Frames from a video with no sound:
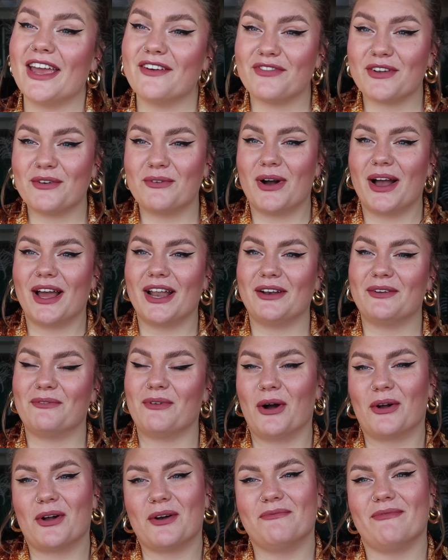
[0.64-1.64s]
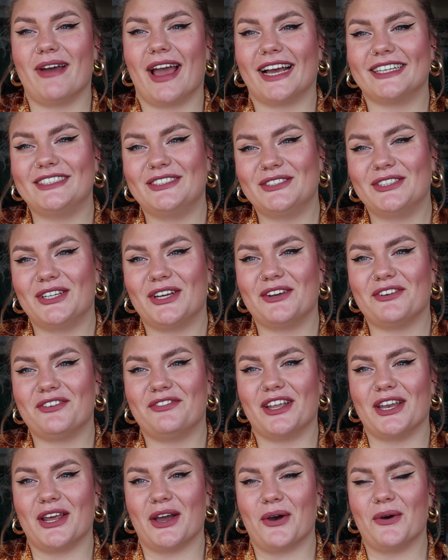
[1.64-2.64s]
Hi everyone, welcome back to another
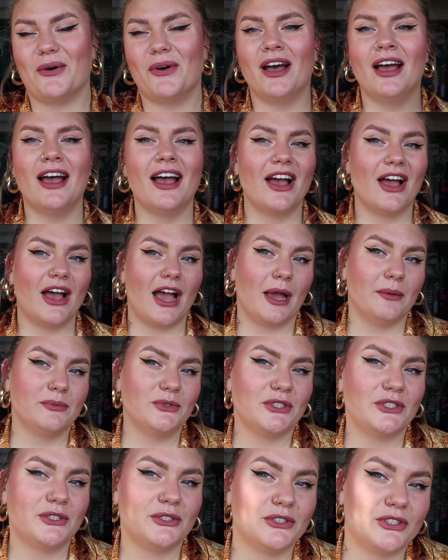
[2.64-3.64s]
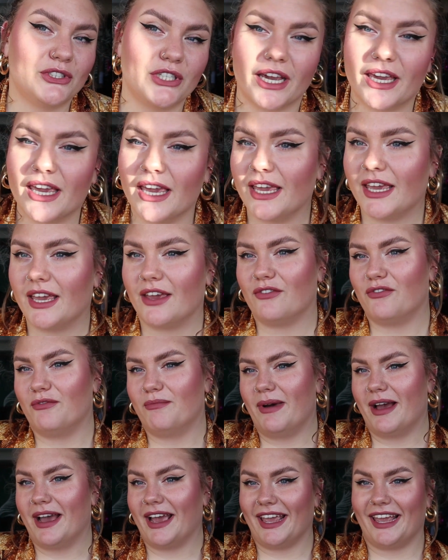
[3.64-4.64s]
video. I'm just checking if
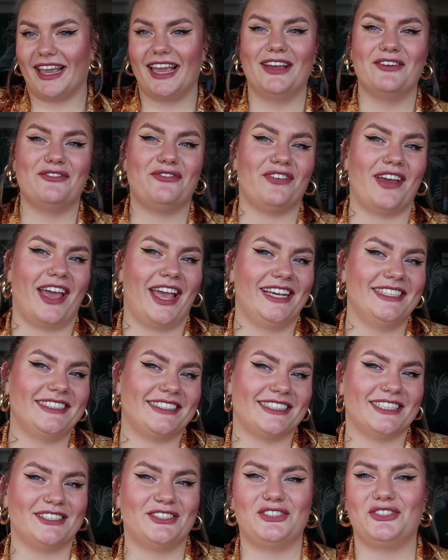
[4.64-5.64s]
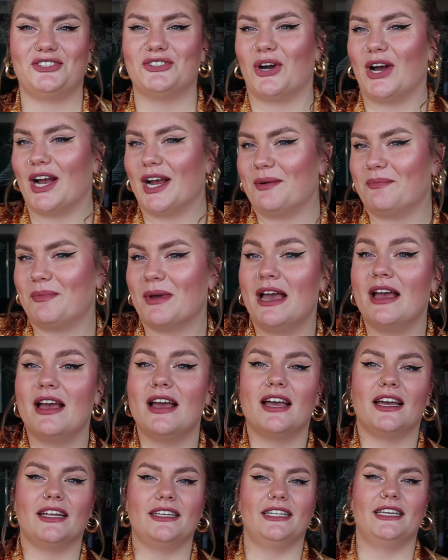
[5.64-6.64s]
my face is sharp
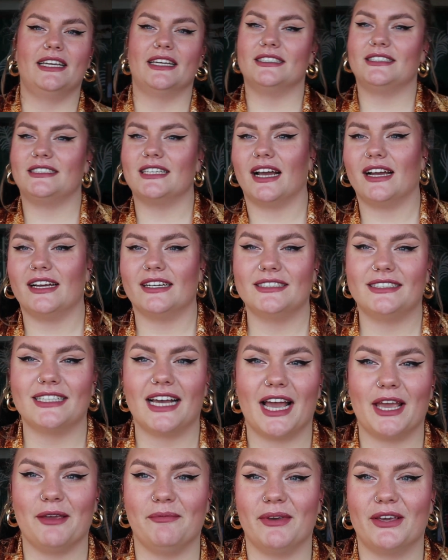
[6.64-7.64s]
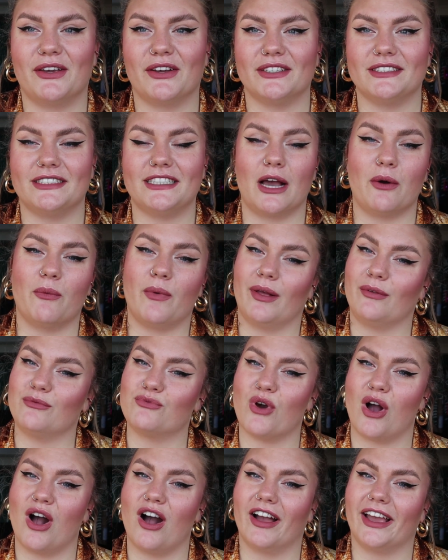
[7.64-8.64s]
the entire time because that
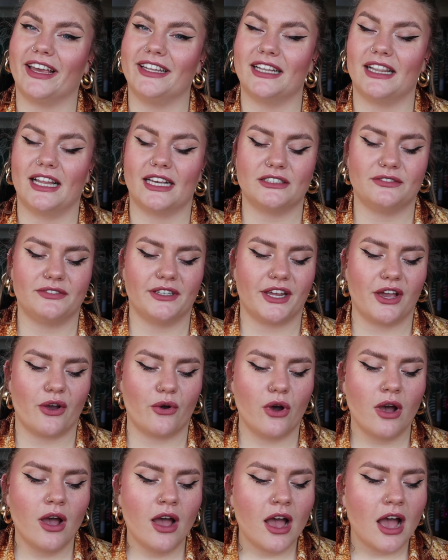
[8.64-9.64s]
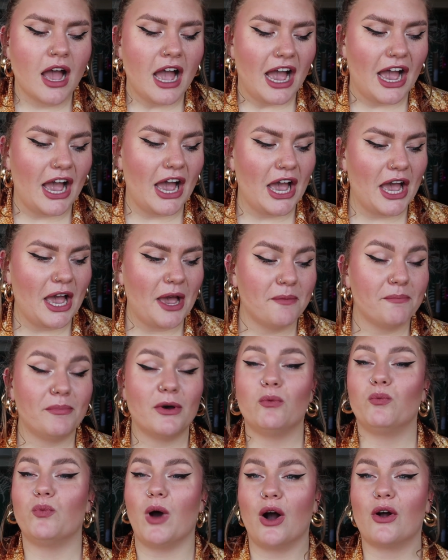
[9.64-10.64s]
went wrong in the last video. Um,
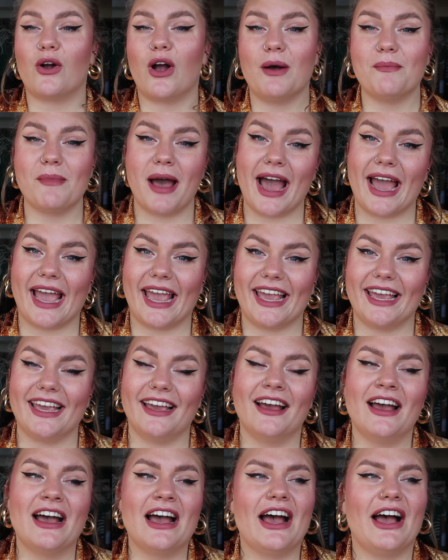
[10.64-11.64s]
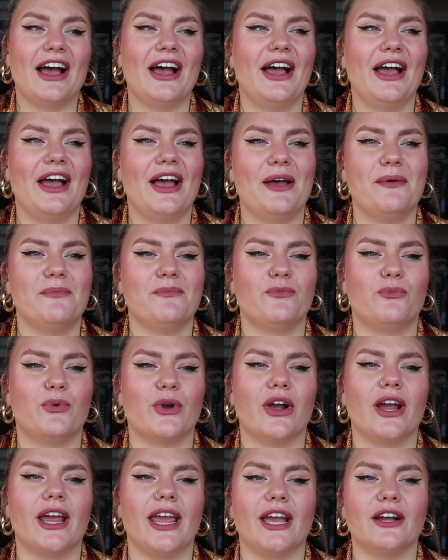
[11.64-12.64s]
but welcome, hi. Um,
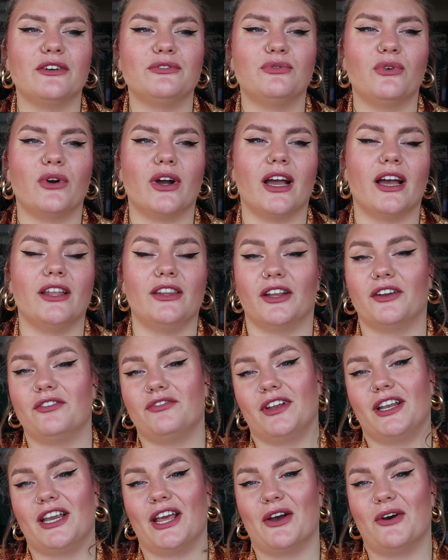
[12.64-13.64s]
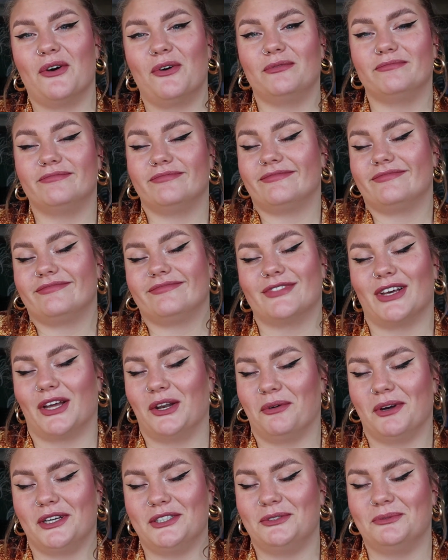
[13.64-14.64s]
we are here for another video,
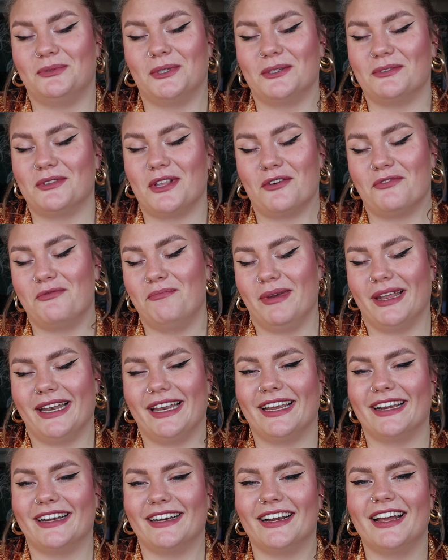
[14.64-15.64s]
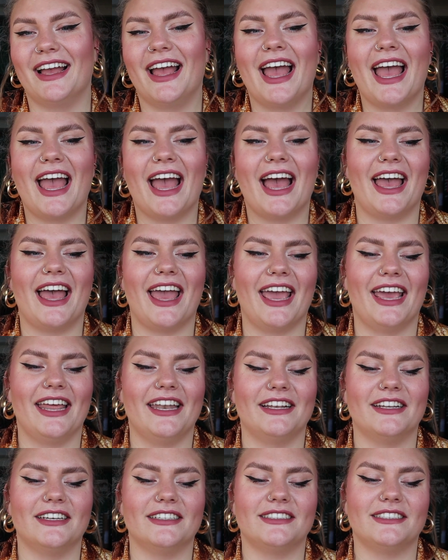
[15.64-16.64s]
otherwise you wouldn't have been here.
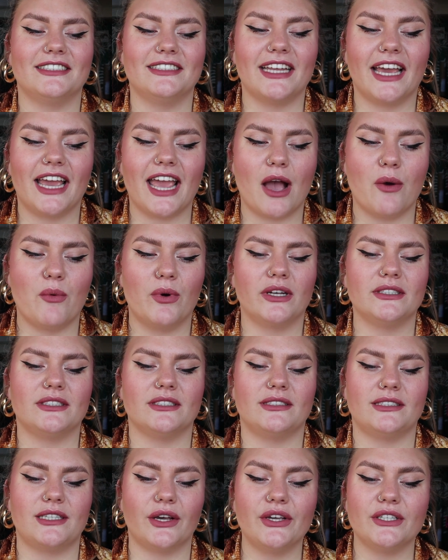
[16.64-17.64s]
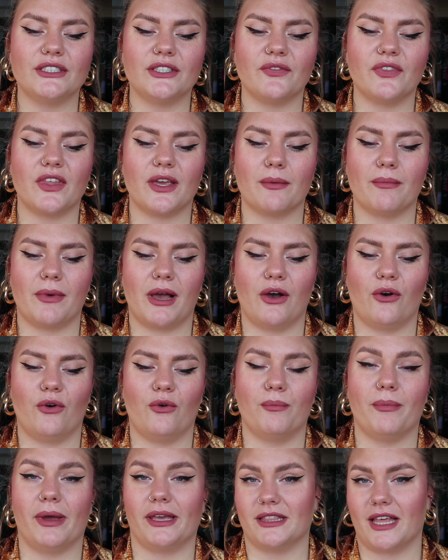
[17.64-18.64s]
And today I wanted to tell you something
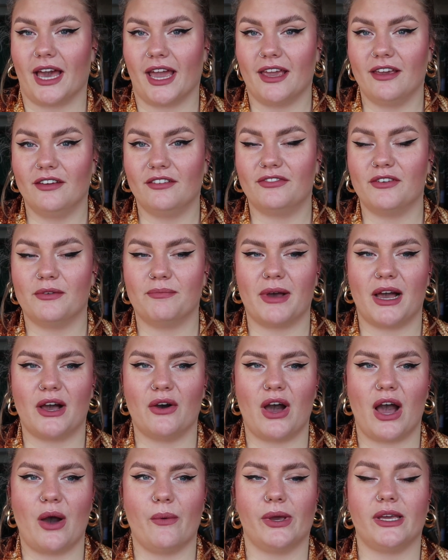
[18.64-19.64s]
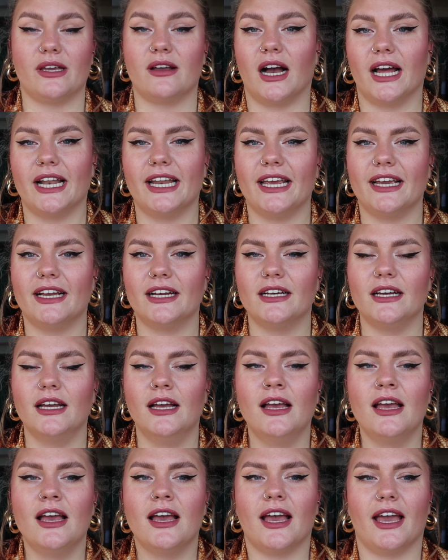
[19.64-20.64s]
about my life, about how I got here,
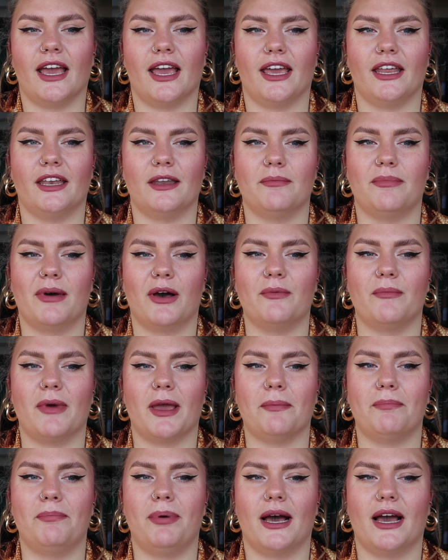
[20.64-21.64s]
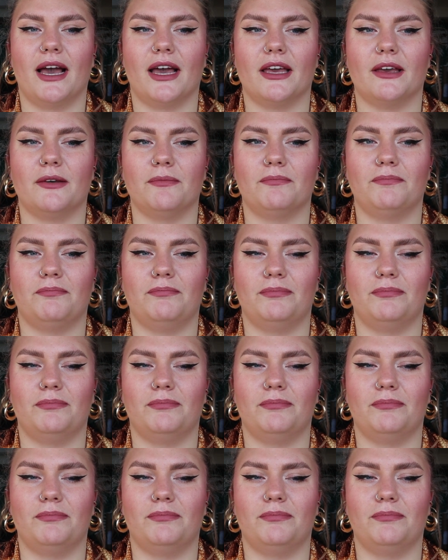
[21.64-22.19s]
and about my path,